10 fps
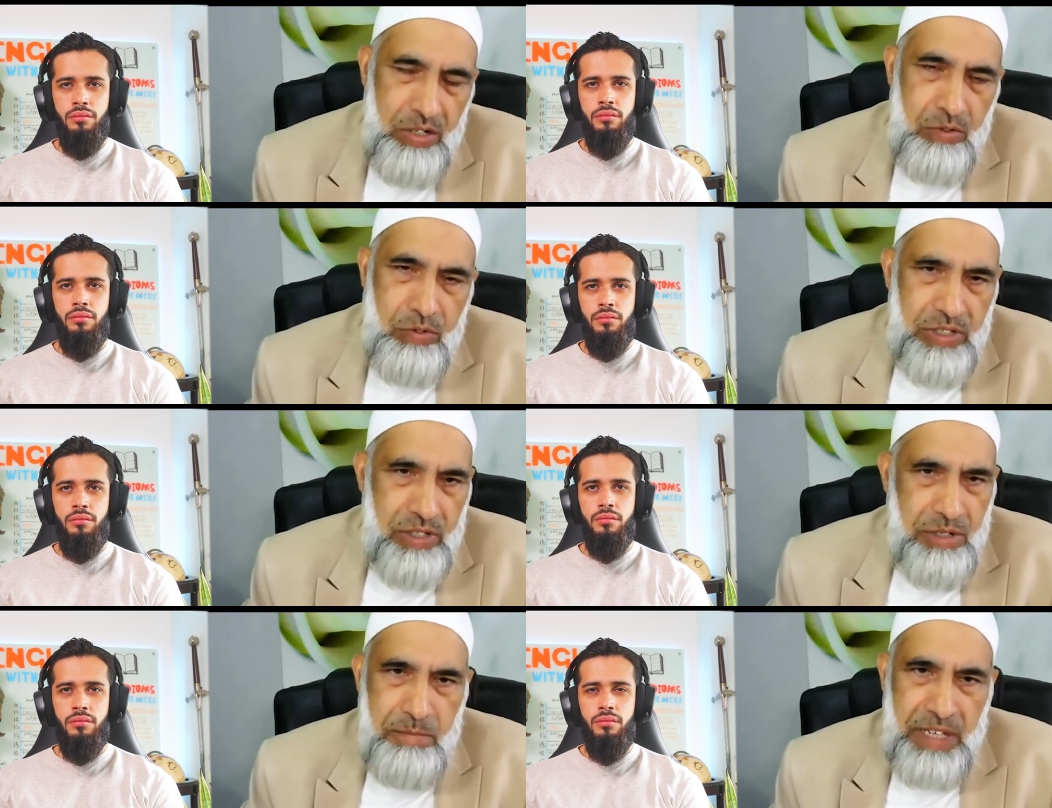Speaker 1: An-Nur is
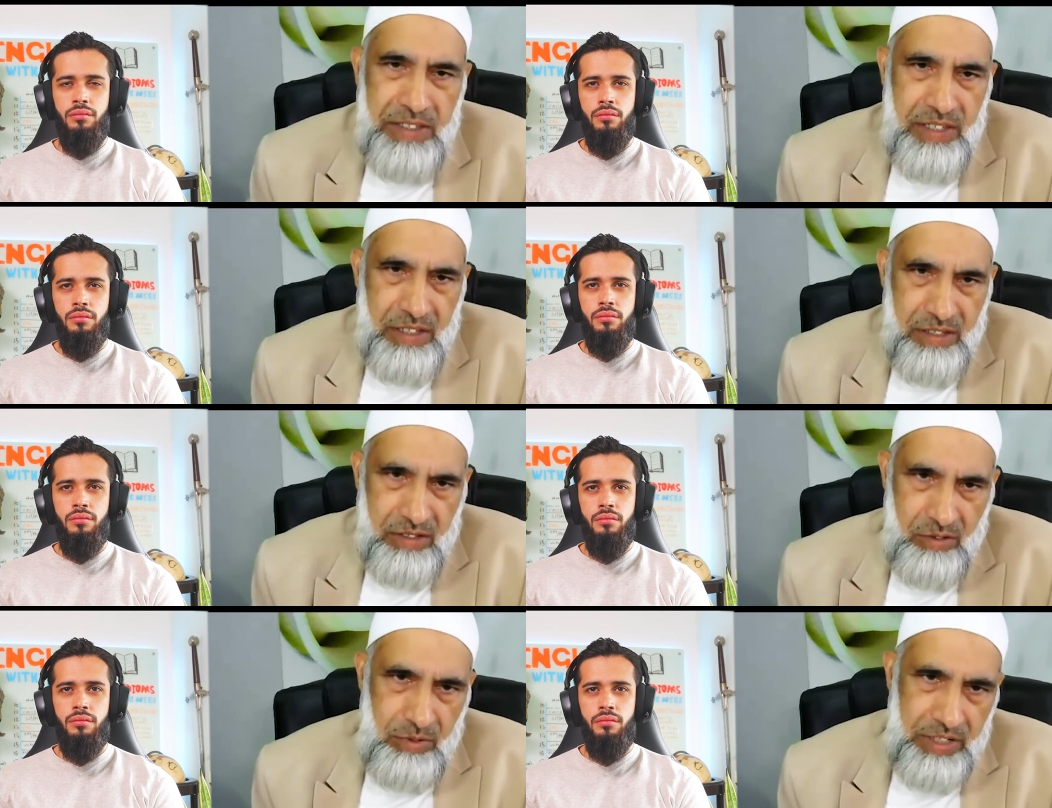an amazing
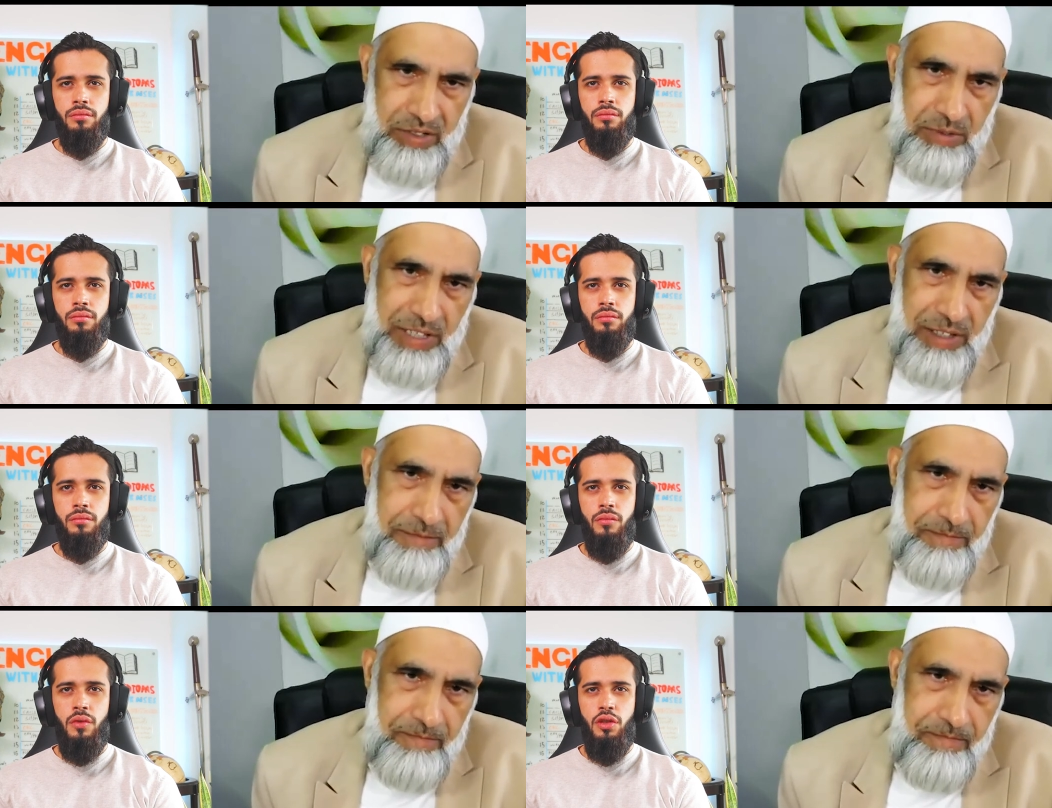one as well.
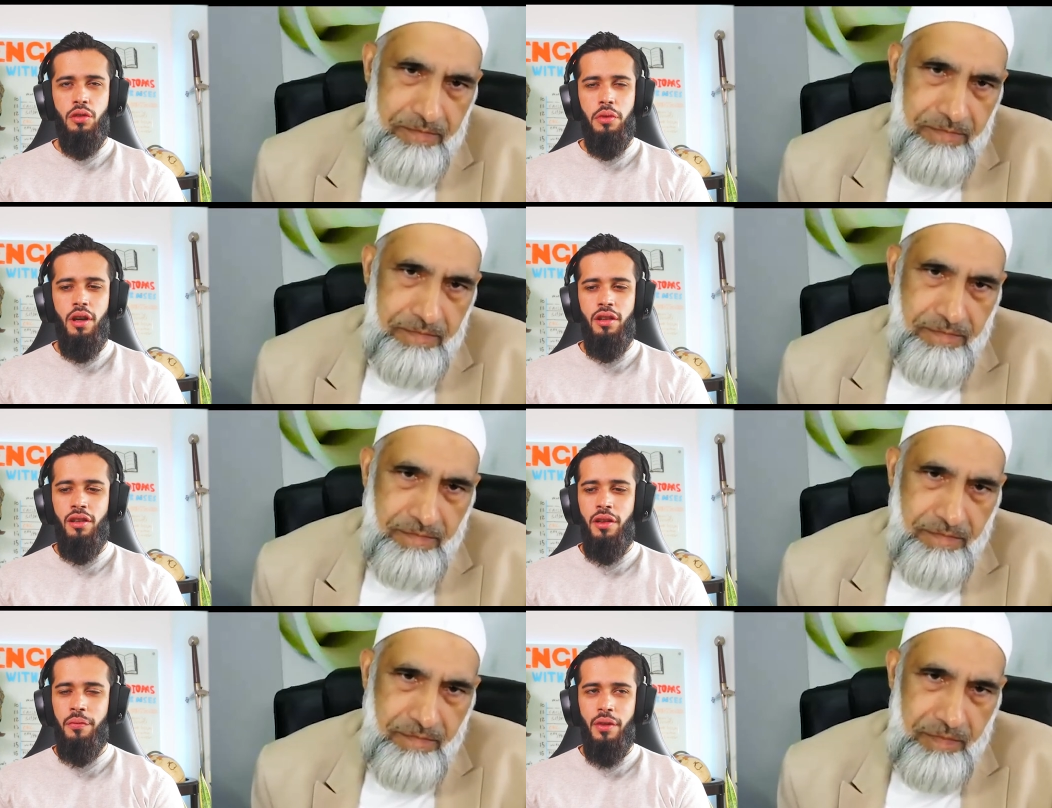
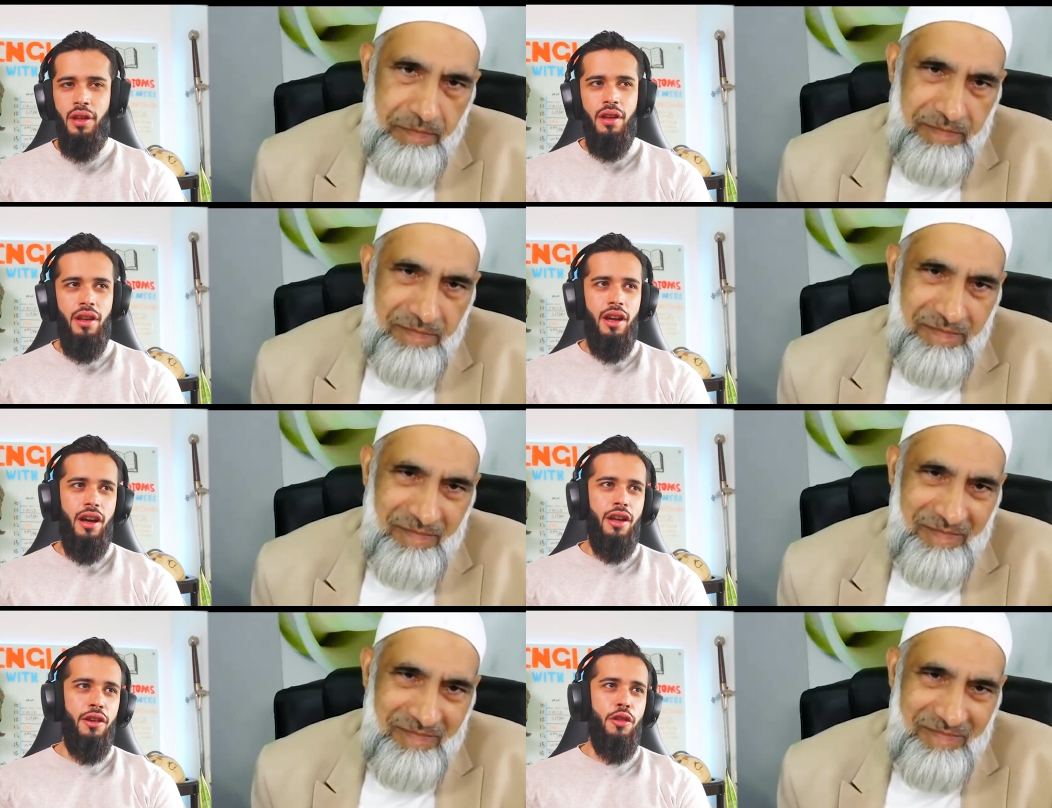
Speaker 2: Subhanallah.
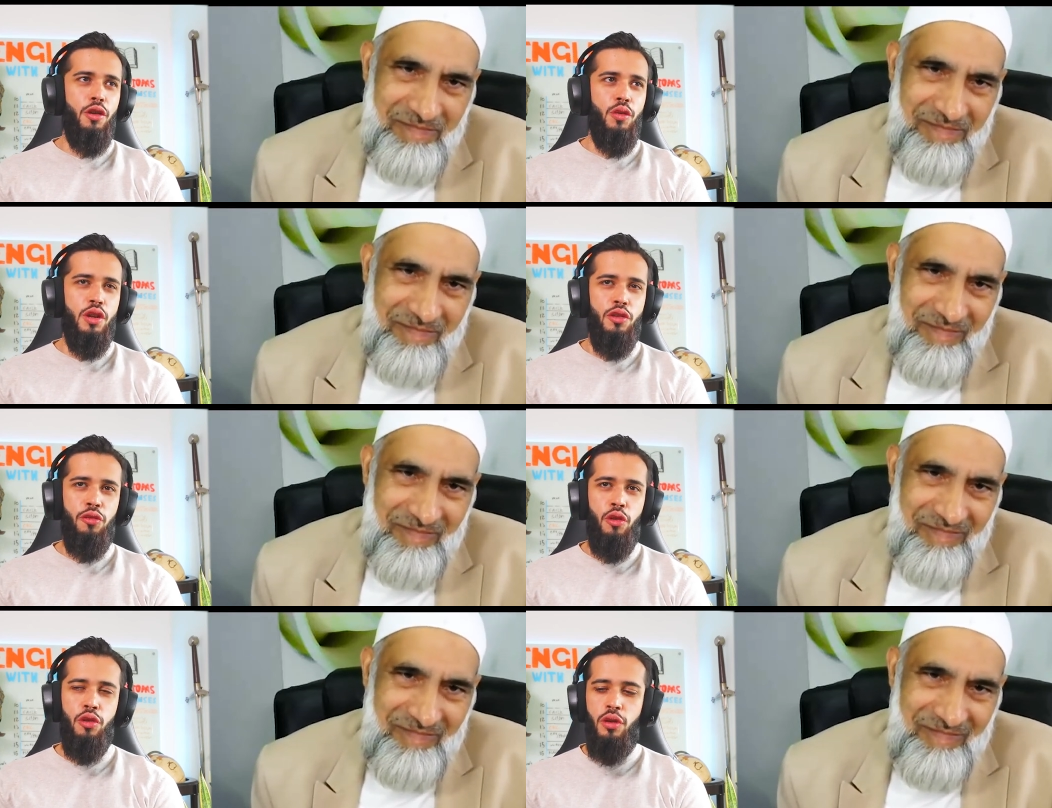Uh, another question
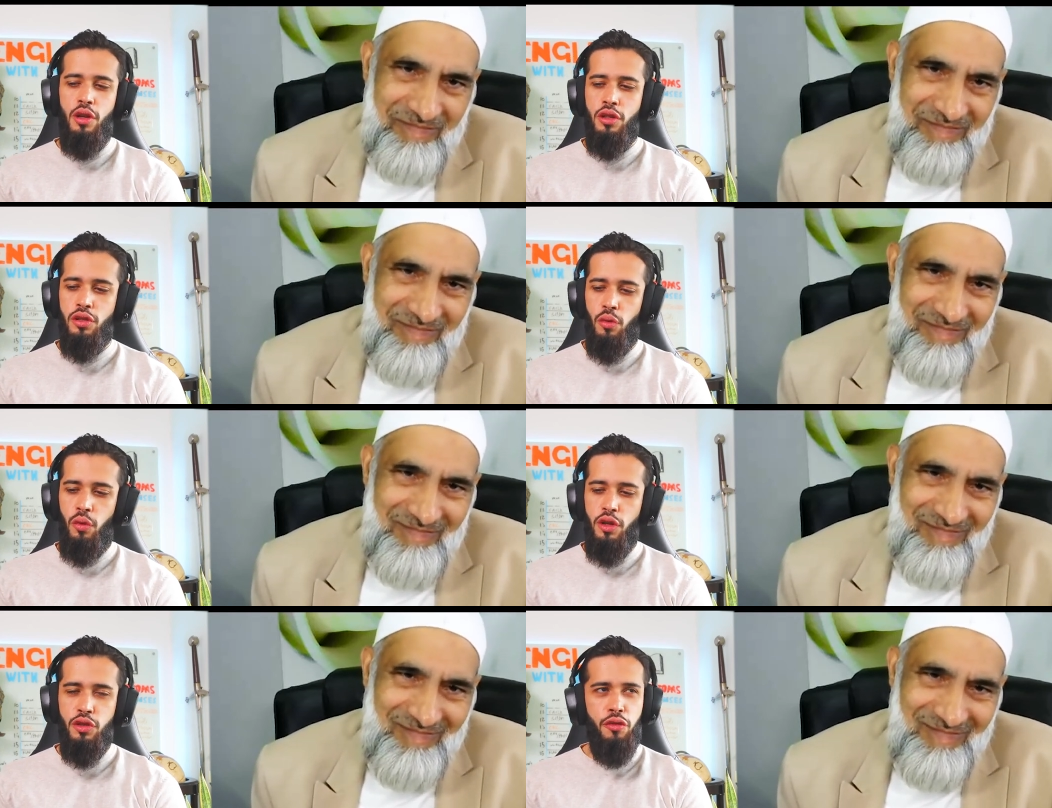for you is,
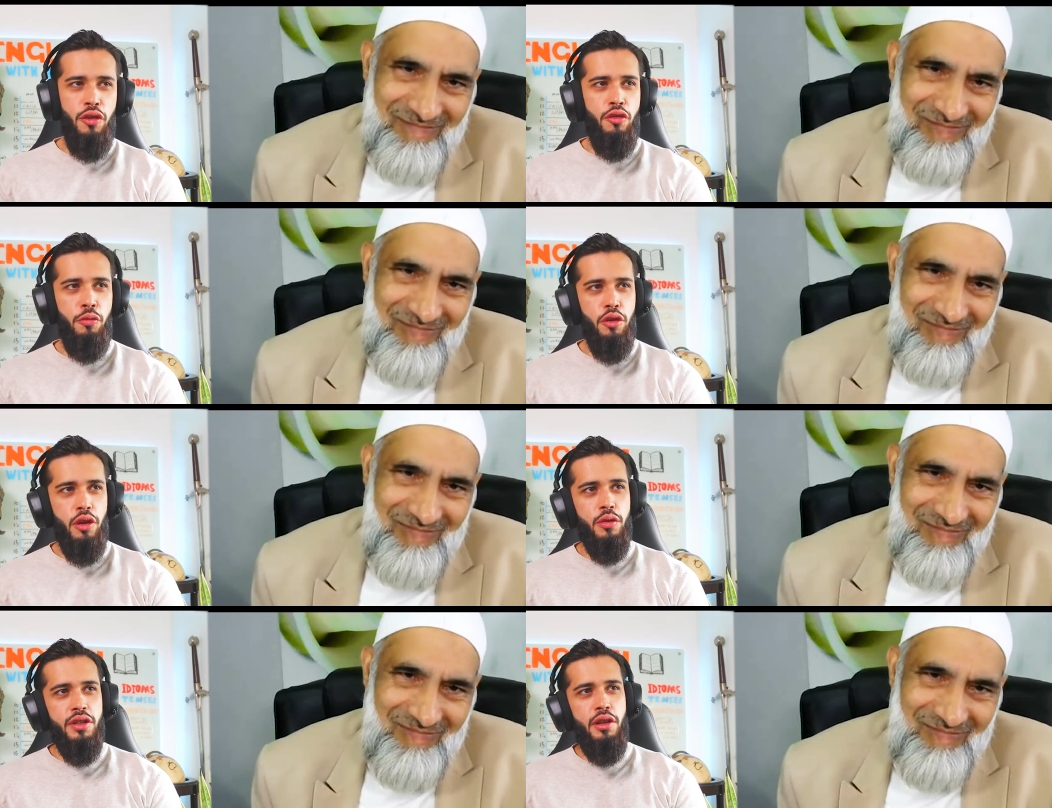what is your favorite book
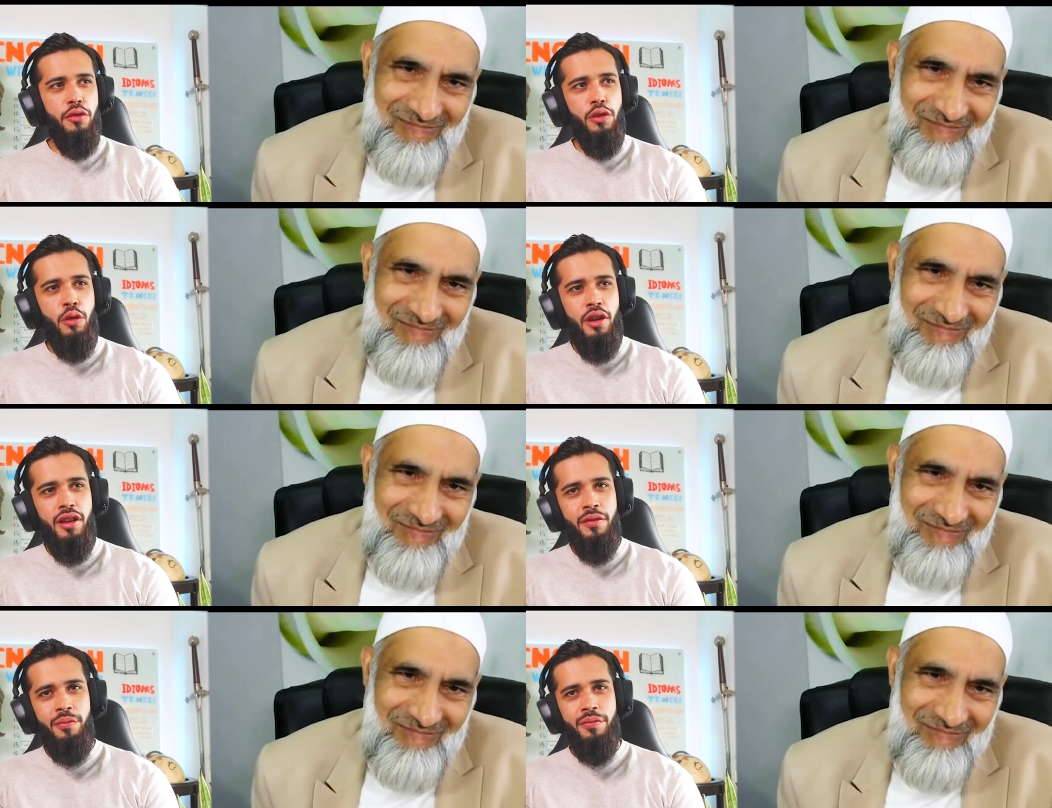outside of the Quran?